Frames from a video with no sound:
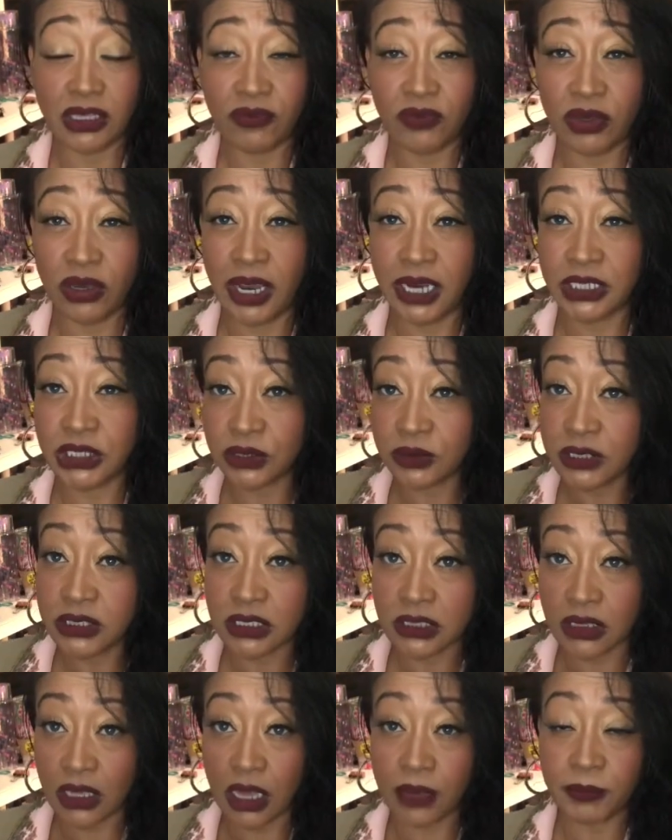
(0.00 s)
If you guys are in
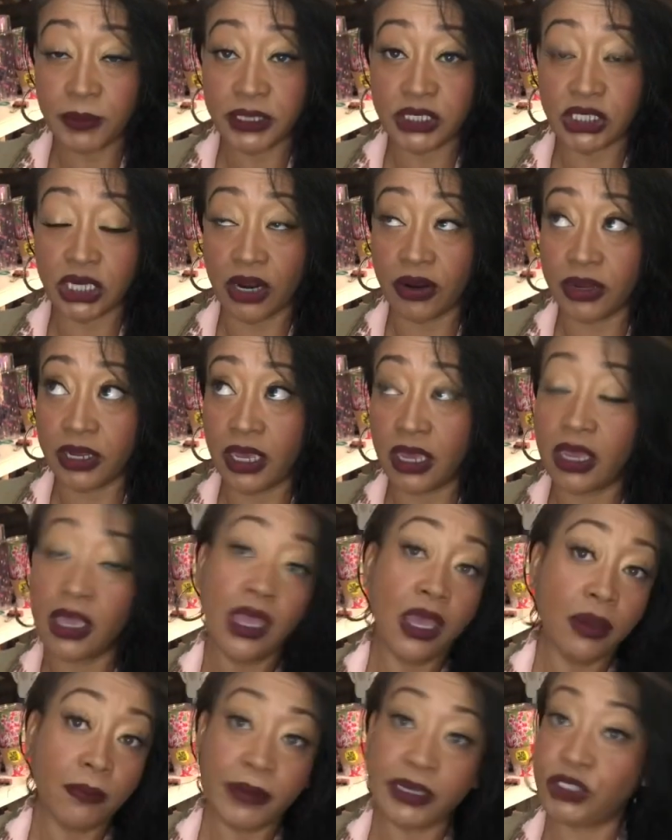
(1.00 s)
the Long Beach area,
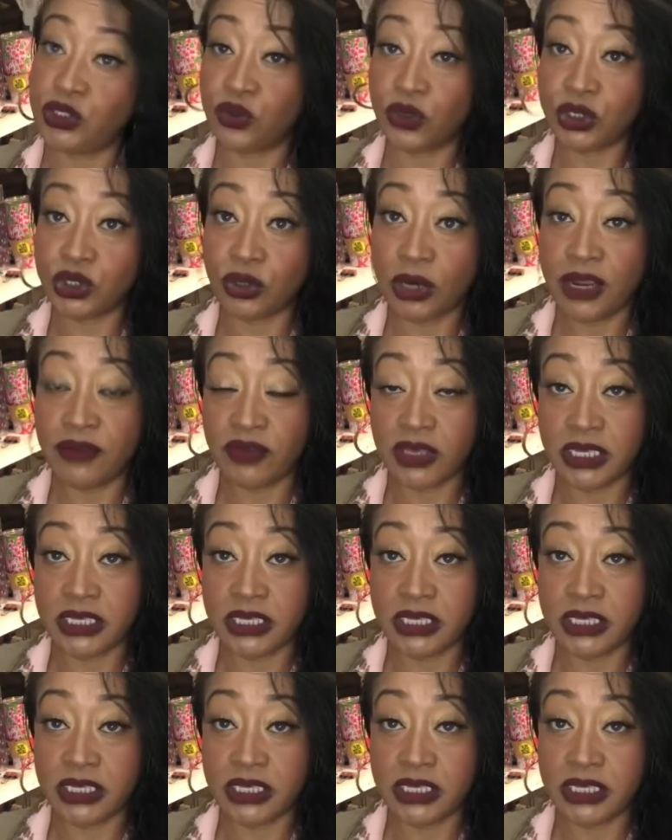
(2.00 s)
my toy drive